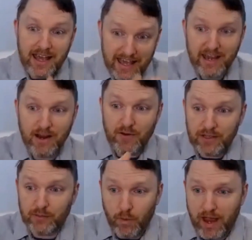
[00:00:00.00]
here
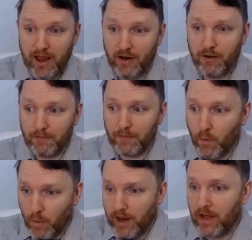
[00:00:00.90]
is where
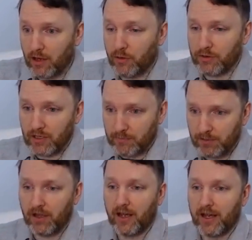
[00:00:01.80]
we are going to
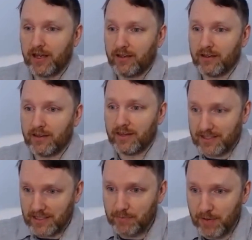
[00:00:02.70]
apply the
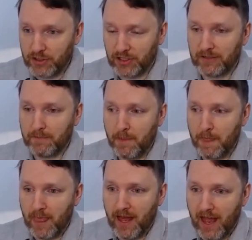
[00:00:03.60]
city budget.
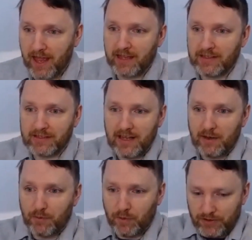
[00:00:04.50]
And
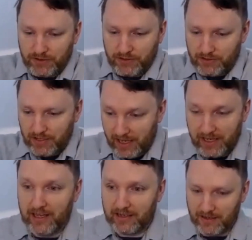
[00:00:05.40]
it was
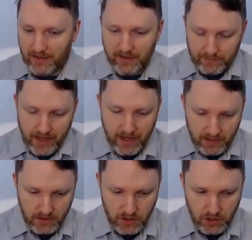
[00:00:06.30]
like
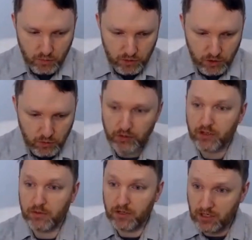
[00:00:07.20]
you want
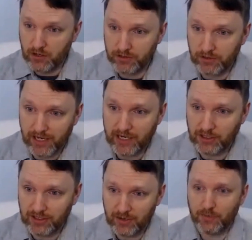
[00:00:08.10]
community
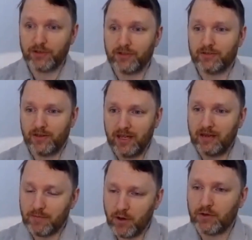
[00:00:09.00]
consultation. It was
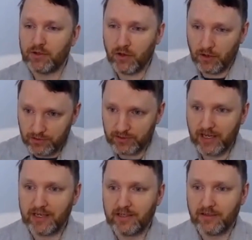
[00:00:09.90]
the most
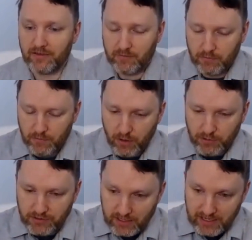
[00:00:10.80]
consultative, the
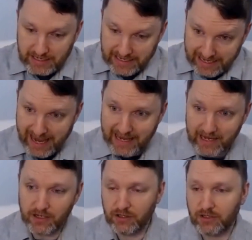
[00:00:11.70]
most
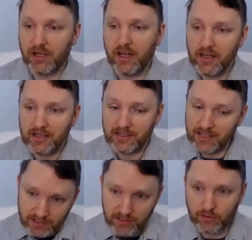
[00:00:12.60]
engaged
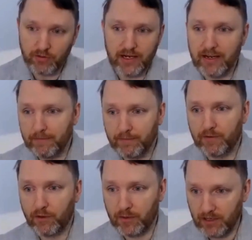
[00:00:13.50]
citizenry
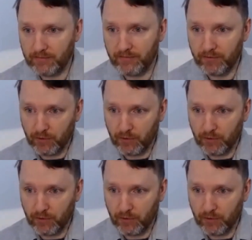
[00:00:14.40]
from a